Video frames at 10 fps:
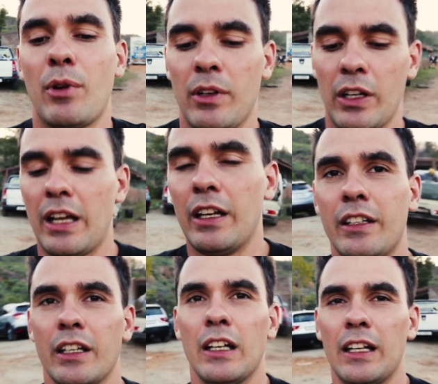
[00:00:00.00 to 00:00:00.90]
probably going to end
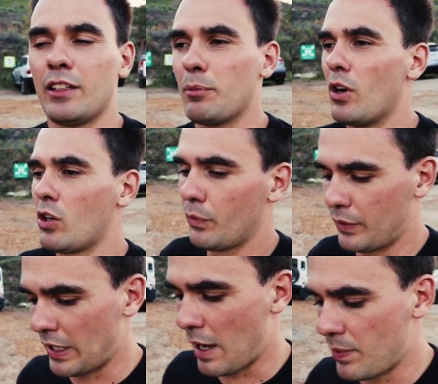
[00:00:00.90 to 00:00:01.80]
it here unless the park off
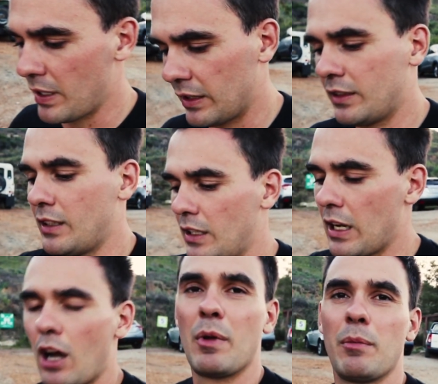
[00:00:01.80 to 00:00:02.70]
is happening and seeing
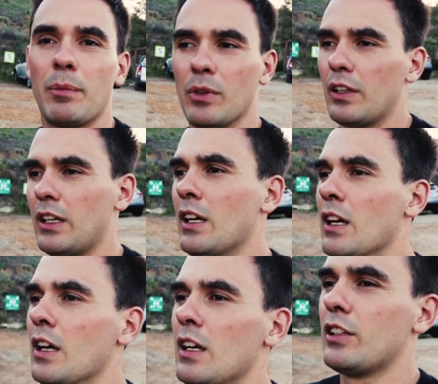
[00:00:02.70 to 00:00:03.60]
how many people are there.
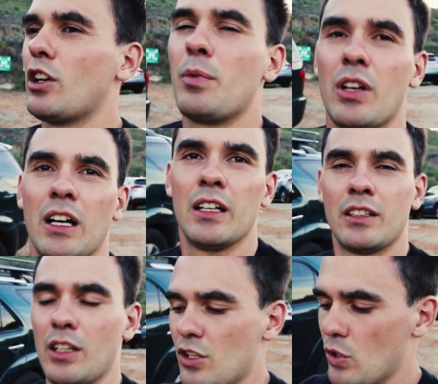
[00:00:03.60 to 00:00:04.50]
So I hope you
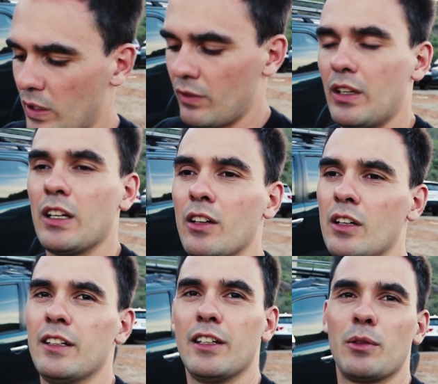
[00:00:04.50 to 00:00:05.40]
guys enjoy the video.
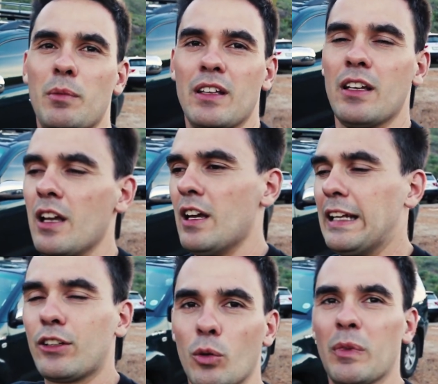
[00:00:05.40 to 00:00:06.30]
This would be
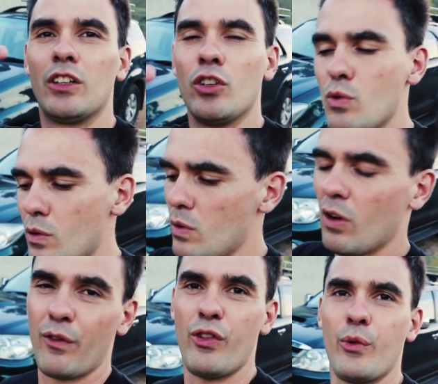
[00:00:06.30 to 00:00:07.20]
installment 2
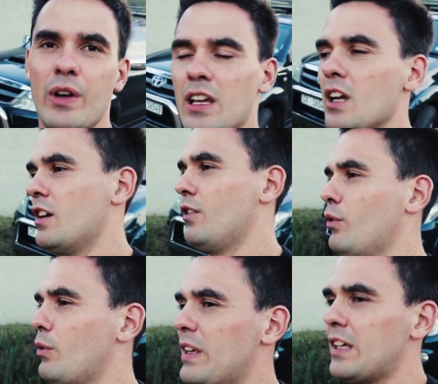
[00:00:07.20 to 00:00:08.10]
of 3
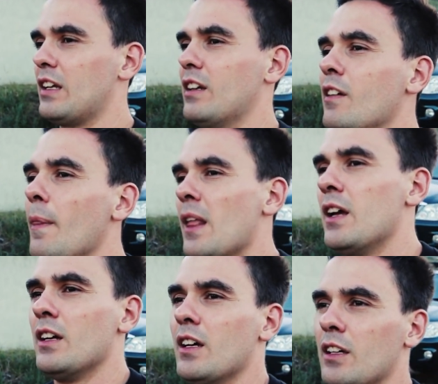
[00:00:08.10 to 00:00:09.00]
for the weekend.
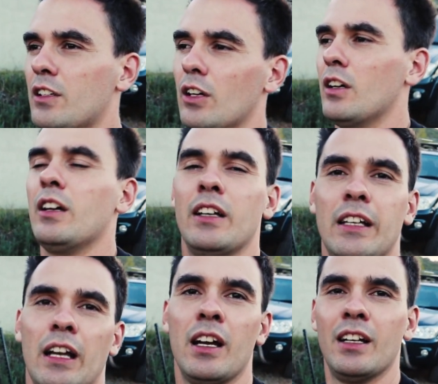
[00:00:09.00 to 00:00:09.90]
So,
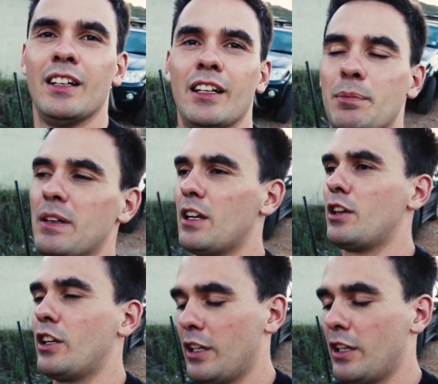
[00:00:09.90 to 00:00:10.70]
yeah, that's been good.